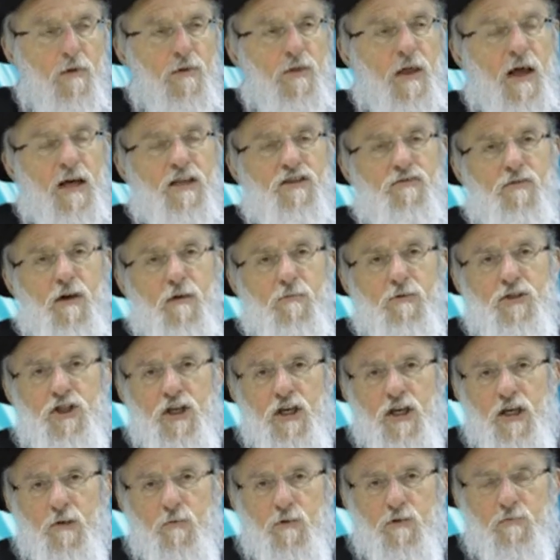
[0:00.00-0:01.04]
the x ray
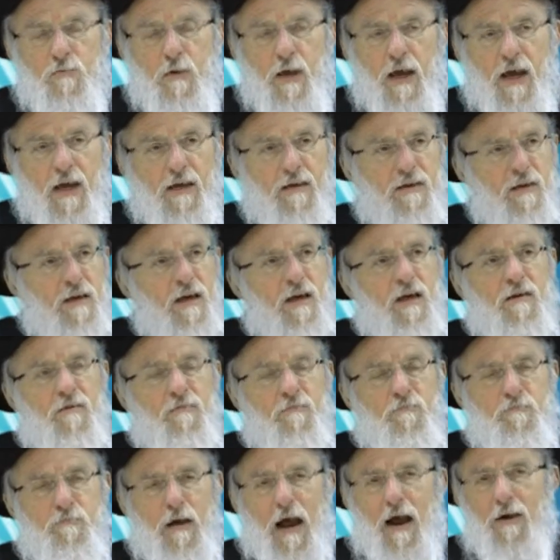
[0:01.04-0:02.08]
machine was made
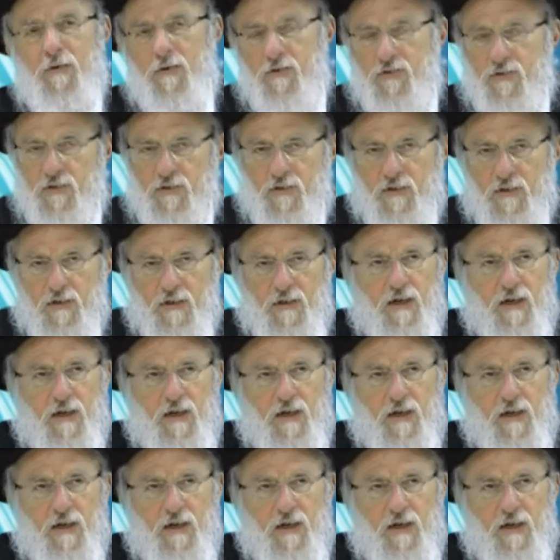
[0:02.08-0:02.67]
in Paris,